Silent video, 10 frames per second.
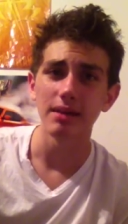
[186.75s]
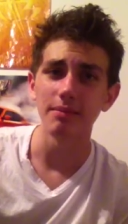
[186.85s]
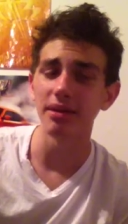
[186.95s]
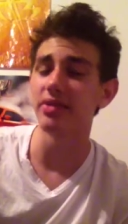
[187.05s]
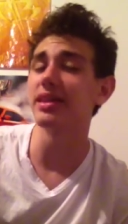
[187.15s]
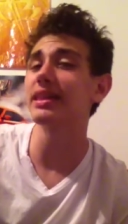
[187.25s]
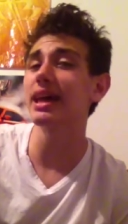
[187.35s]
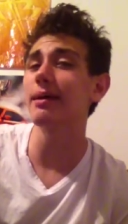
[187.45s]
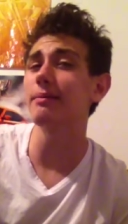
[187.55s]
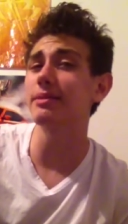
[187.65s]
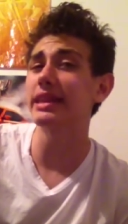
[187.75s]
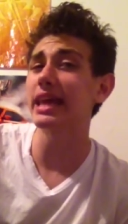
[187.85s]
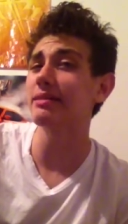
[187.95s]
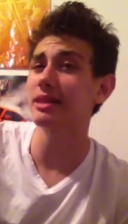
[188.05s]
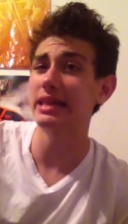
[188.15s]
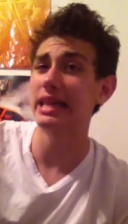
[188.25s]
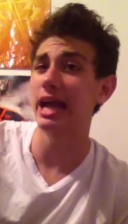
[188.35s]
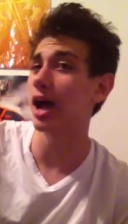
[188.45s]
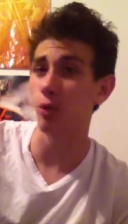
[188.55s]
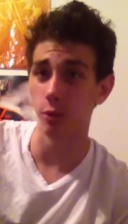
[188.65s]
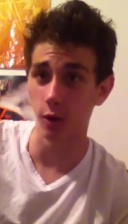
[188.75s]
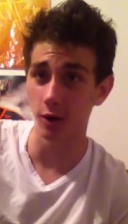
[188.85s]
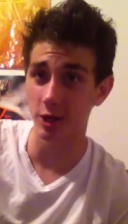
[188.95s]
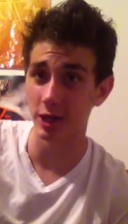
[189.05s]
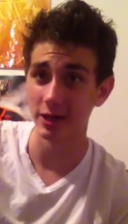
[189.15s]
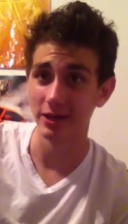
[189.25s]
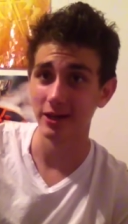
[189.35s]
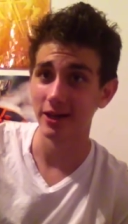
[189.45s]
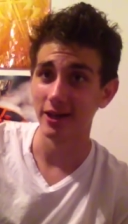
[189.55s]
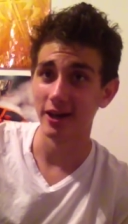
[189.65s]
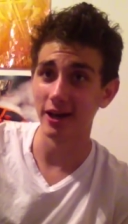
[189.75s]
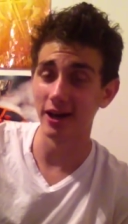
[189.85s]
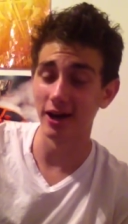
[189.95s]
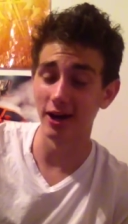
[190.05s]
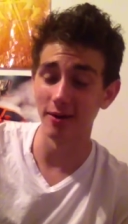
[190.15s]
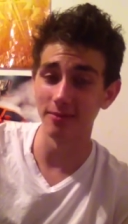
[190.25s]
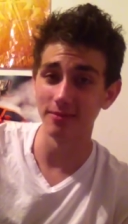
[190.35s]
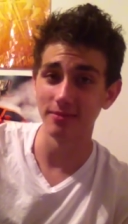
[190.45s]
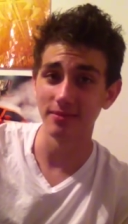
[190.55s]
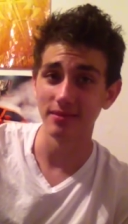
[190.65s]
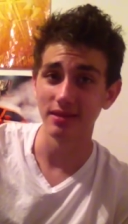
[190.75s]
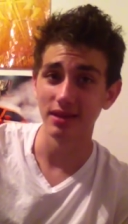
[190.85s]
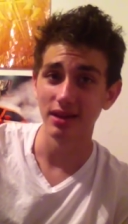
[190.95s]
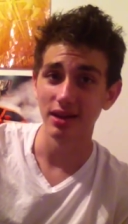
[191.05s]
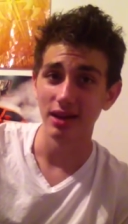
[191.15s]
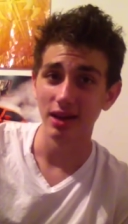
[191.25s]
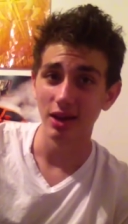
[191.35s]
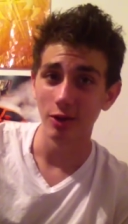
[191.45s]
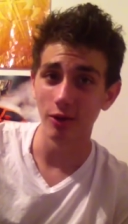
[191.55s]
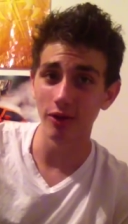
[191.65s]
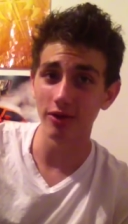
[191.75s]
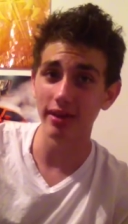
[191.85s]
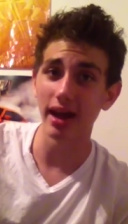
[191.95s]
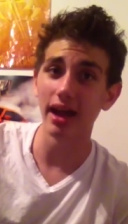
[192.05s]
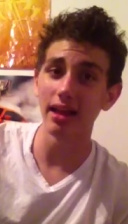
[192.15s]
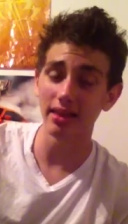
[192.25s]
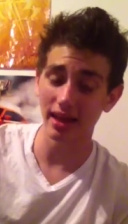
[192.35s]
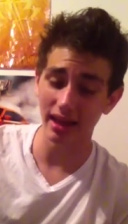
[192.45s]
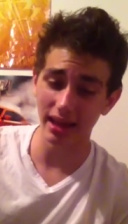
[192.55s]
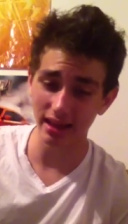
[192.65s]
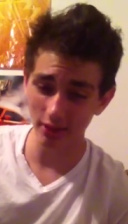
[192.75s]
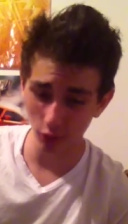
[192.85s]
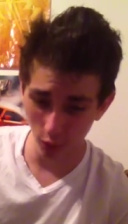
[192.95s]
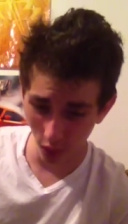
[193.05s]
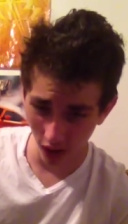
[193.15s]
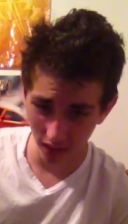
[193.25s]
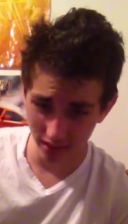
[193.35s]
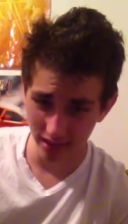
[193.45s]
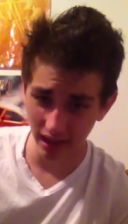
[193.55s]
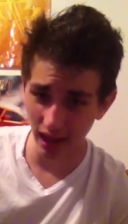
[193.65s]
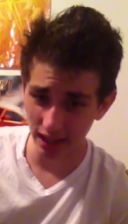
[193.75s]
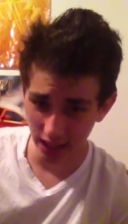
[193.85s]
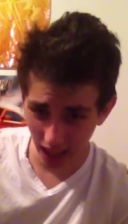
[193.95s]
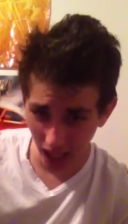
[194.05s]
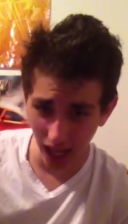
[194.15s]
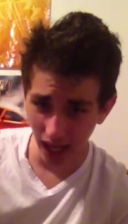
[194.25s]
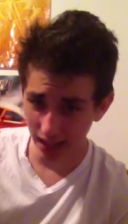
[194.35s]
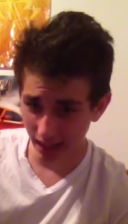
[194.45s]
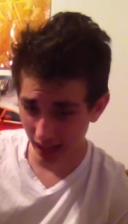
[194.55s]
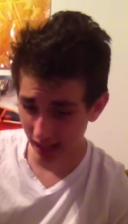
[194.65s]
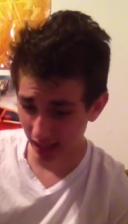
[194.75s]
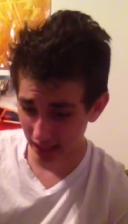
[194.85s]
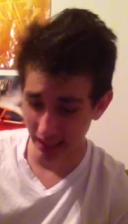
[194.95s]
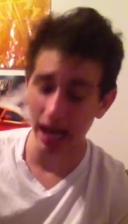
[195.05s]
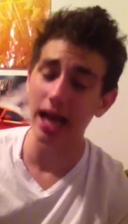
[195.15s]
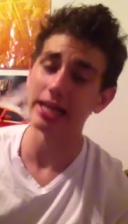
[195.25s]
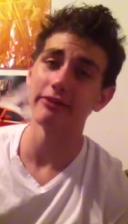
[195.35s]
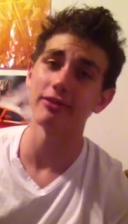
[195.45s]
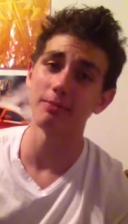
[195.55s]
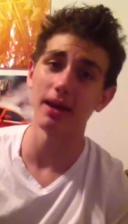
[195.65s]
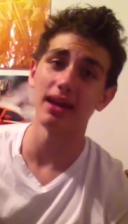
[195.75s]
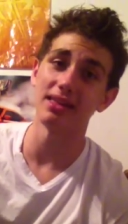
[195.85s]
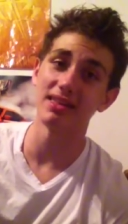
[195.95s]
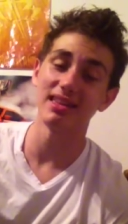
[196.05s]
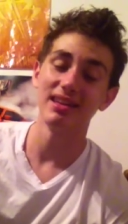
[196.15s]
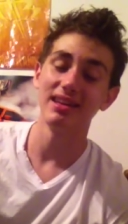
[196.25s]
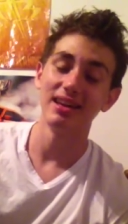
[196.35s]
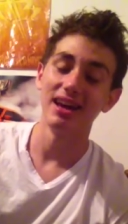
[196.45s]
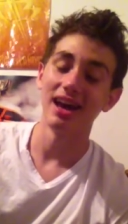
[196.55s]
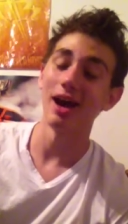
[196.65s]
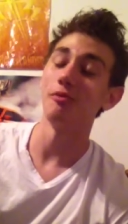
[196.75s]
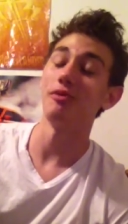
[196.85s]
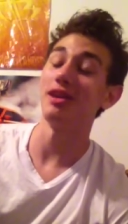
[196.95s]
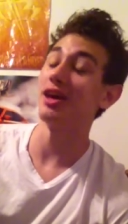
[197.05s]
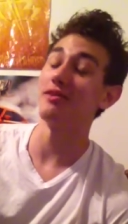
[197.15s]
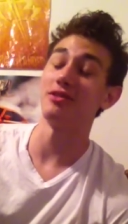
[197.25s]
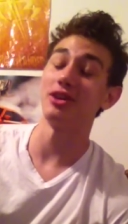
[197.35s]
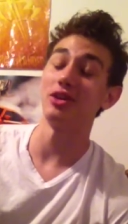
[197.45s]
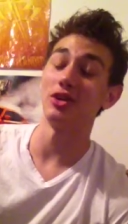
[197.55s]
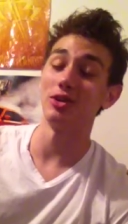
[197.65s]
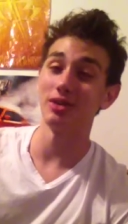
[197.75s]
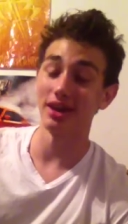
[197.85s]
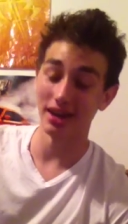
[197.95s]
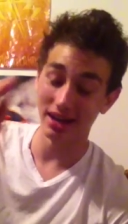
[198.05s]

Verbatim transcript: but this app, but the app does not work. Um, but it's not, like, it wants a lot and a lot of space. On whatever you're using it